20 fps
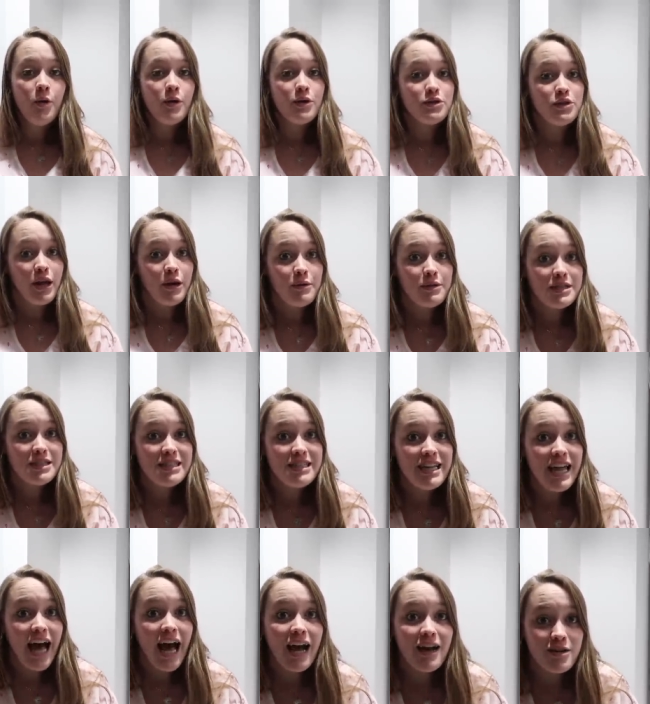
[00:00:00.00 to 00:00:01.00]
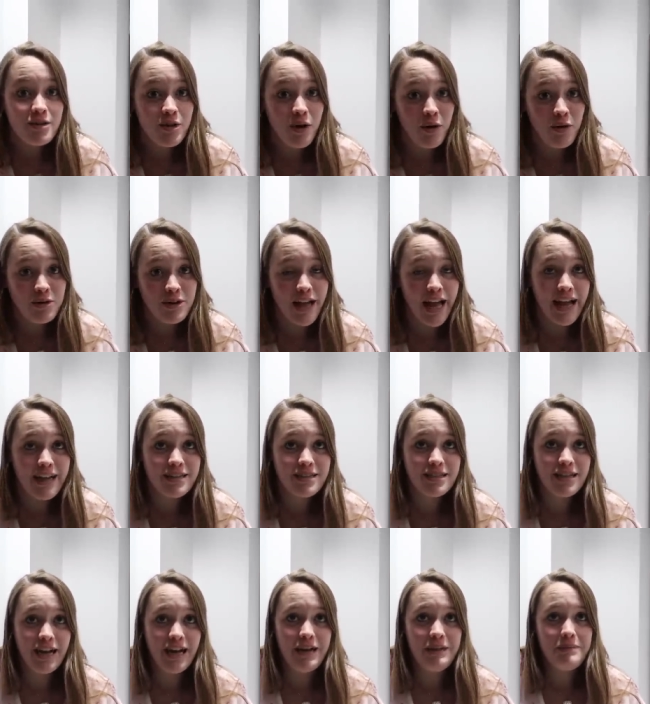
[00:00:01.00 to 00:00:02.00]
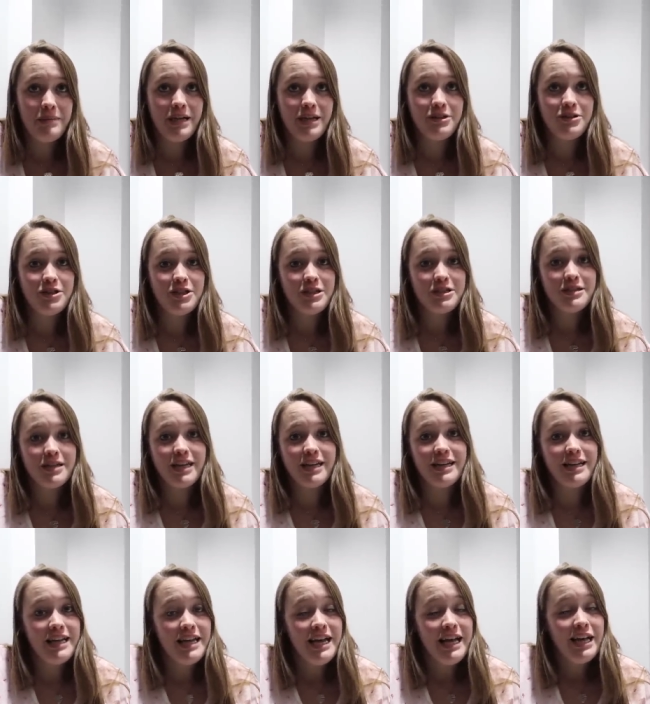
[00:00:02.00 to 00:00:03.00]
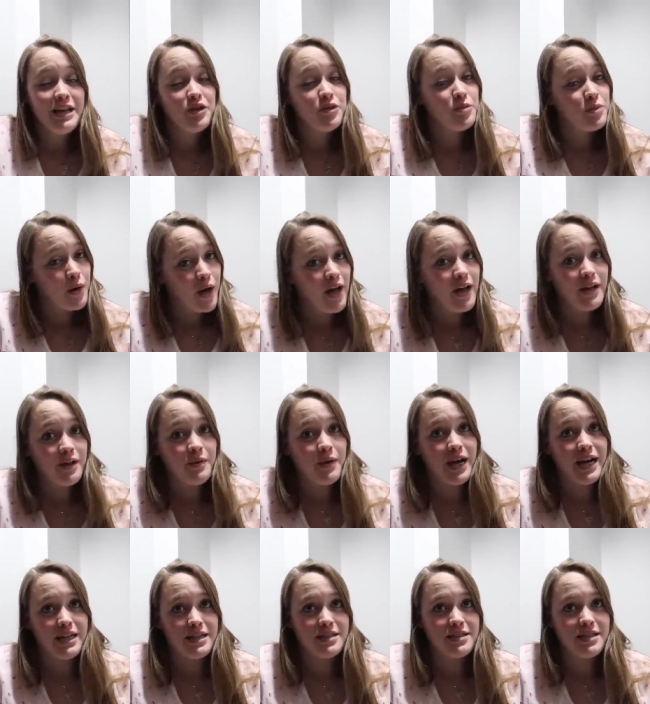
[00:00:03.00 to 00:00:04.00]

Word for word: which I was not told last time, and she said that's probably why I